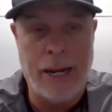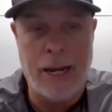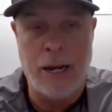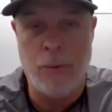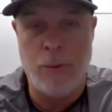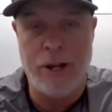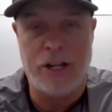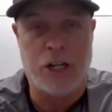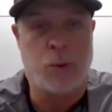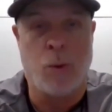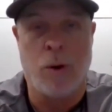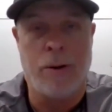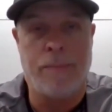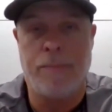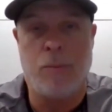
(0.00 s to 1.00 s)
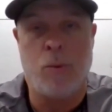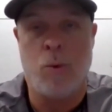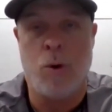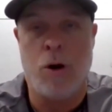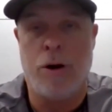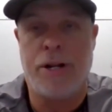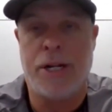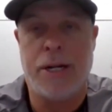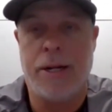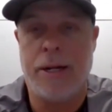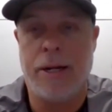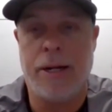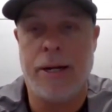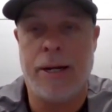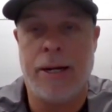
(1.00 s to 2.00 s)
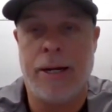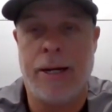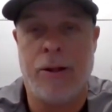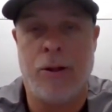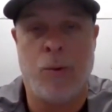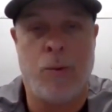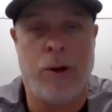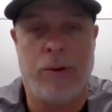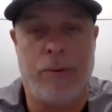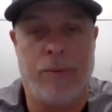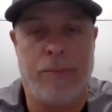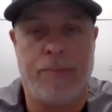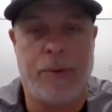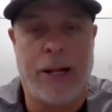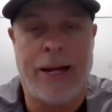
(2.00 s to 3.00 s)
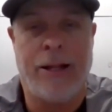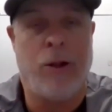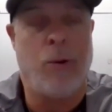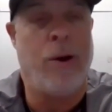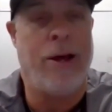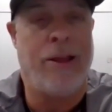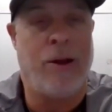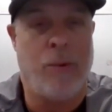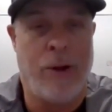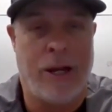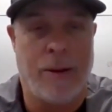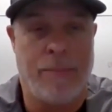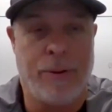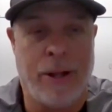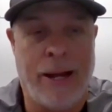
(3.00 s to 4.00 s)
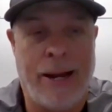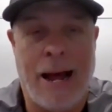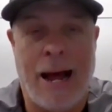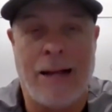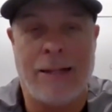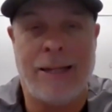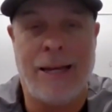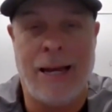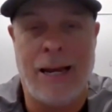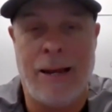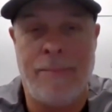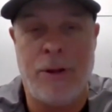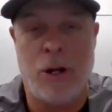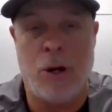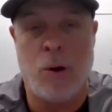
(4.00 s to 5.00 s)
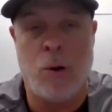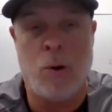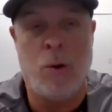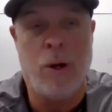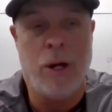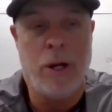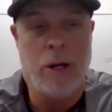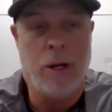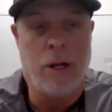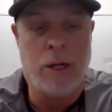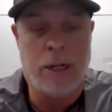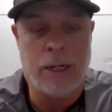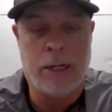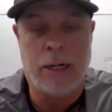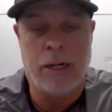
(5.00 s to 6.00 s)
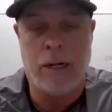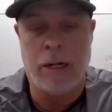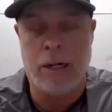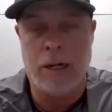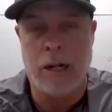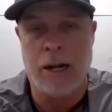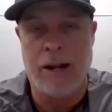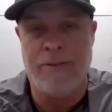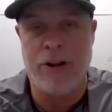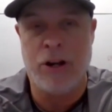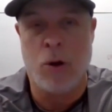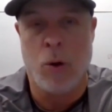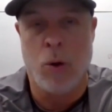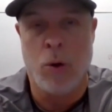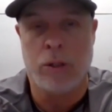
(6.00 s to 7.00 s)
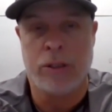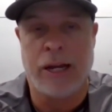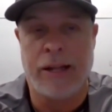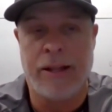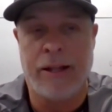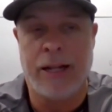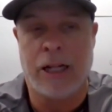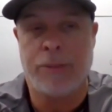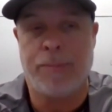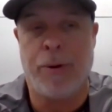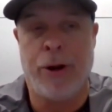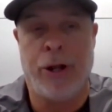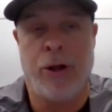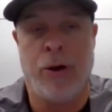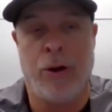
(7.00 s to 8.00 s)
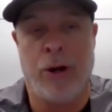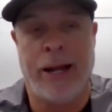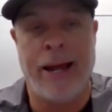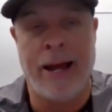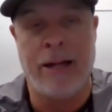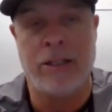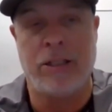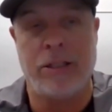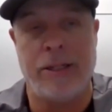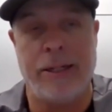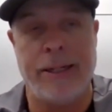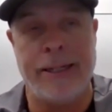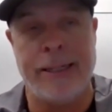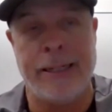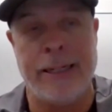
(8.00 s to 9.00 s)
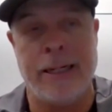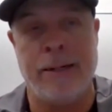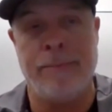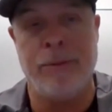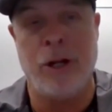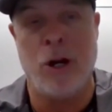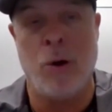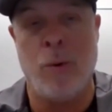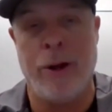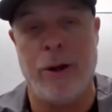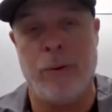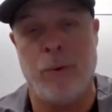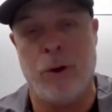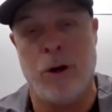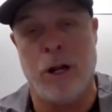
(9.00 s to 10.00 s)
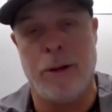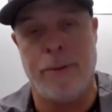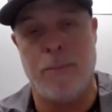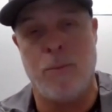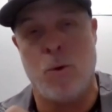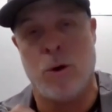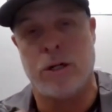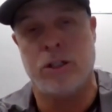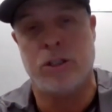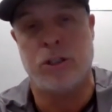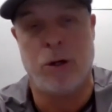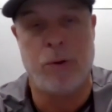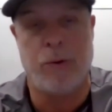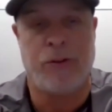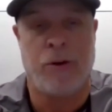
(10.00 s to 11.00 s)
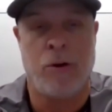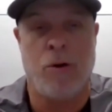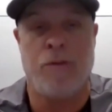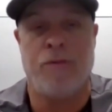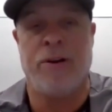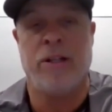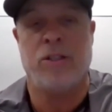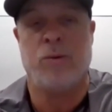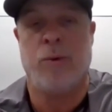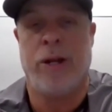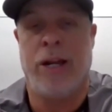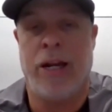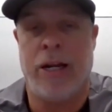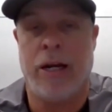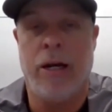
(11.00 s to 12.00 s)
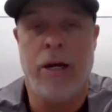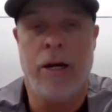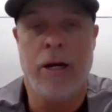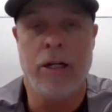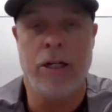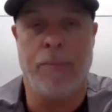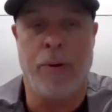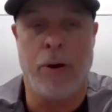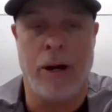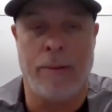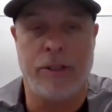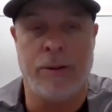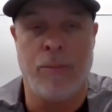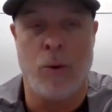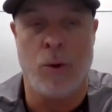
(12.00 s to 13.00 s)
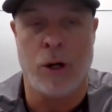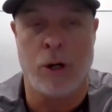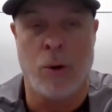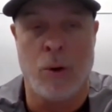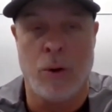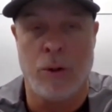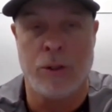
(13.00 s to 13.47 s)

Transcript: And we just weren't playing the way that we can play. Last game, 11 goals. I think that's pretty good against. We're a little bit more concerned with our offense. We need to put up some more